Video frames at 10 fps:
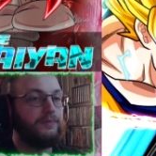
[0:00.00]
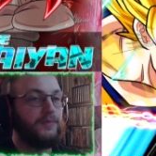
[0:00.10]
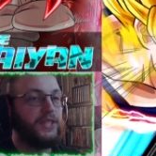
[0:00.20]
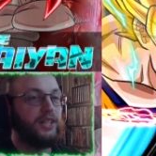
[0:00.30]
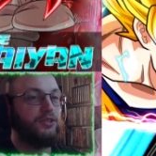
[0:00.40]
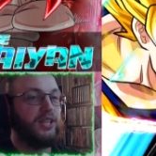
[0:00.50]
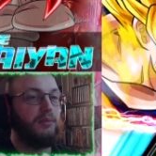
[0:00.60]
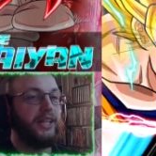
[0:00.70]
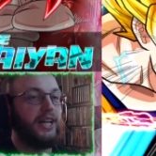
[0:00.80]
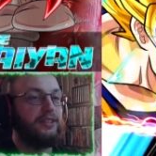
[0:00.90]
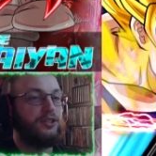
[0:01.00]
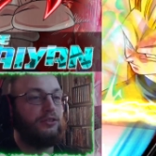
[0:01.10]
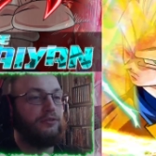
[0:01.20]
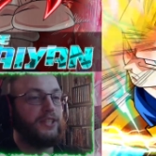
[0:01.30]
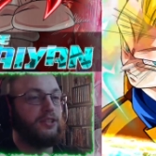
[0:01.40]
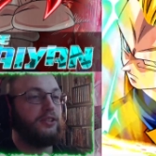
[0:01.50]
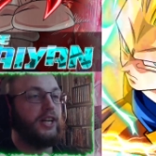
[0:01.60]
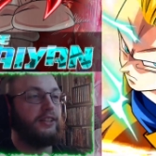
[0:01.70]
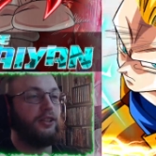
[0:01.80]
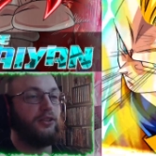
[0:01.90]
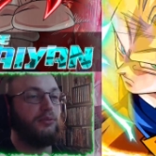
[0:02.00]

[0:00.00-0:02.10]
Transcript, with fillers: Single summon. I got two physical God Goku